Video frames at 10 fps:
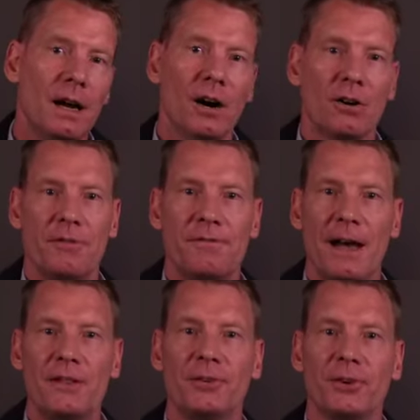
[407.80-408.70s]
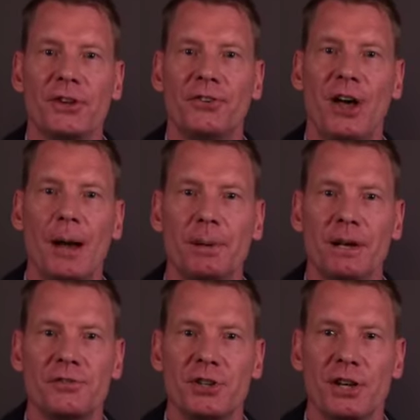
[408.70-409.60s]
or a faithful disciple
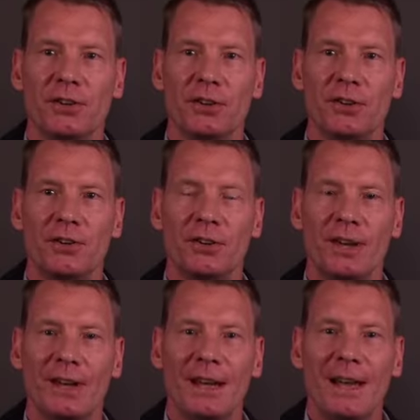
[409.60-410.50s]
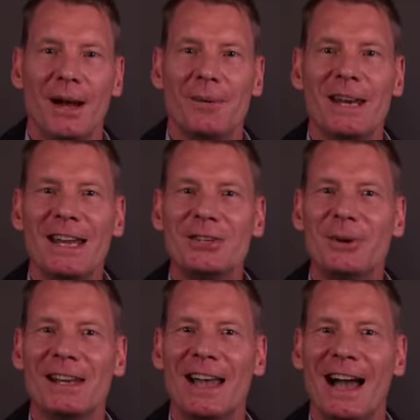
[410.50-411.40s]
of Jesus, we need to
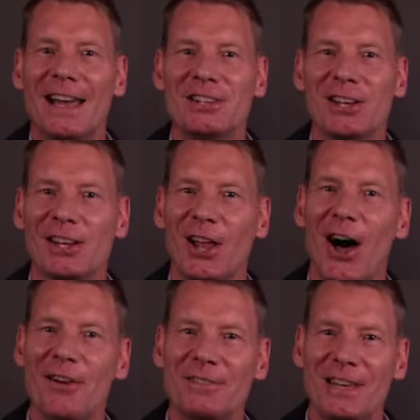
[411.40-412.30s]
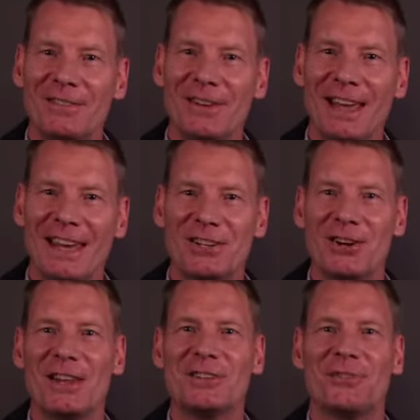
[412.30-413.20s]
engage in life-giving and
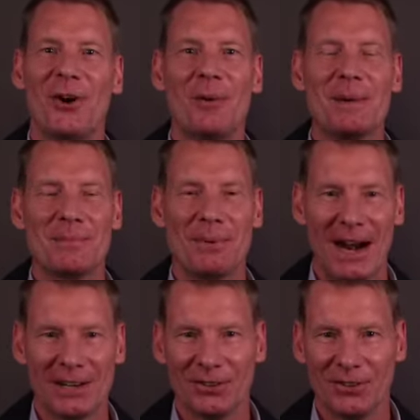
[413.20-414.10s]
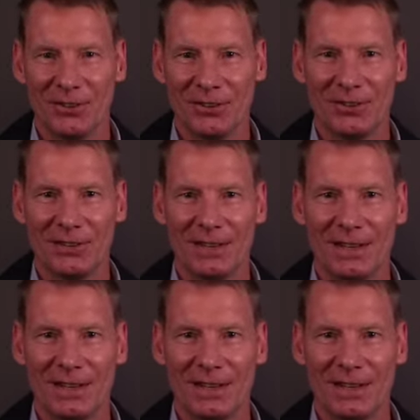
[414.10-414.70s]
transforming practices.